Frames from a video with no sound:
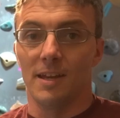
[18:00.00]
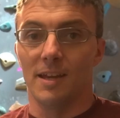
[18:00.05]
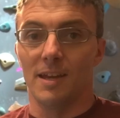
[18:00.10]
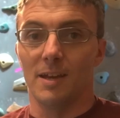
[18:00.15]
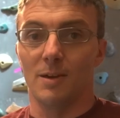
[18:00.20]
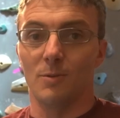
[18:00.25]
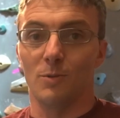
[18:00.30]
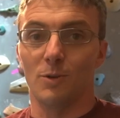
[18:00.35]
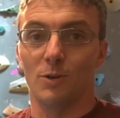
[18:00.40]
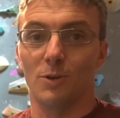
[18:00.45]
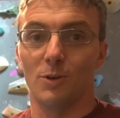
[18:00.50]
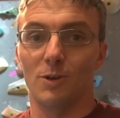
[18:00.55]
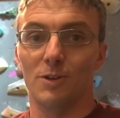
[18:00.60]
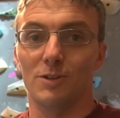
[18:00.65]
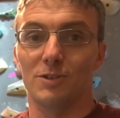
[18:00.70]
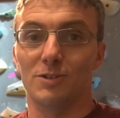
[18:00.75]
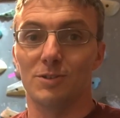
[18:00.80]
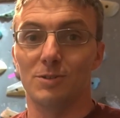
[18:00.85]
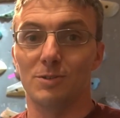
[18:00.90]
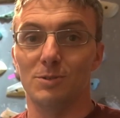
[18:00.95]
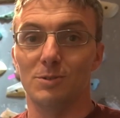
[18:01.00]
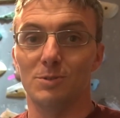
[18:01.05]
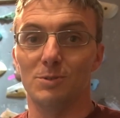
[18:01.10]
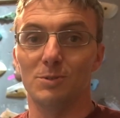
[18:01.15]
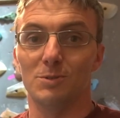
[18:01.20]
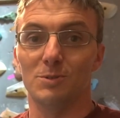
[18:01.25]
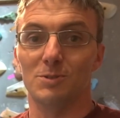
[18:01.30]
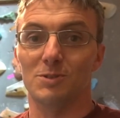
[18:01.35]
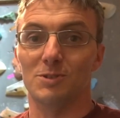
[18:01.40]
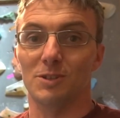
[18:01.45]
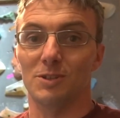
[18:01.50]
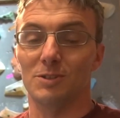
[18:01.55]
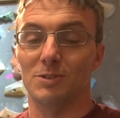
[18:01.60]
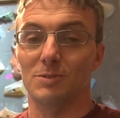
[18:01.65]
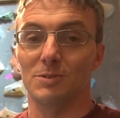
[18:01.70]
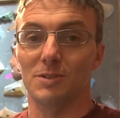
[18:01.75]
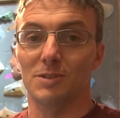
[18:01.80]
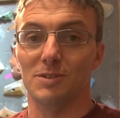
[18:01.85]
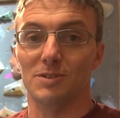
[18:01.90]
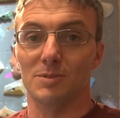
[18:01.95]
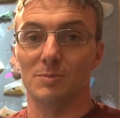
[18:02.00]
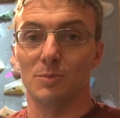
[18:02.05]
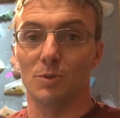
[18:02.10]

and we're going to start doing some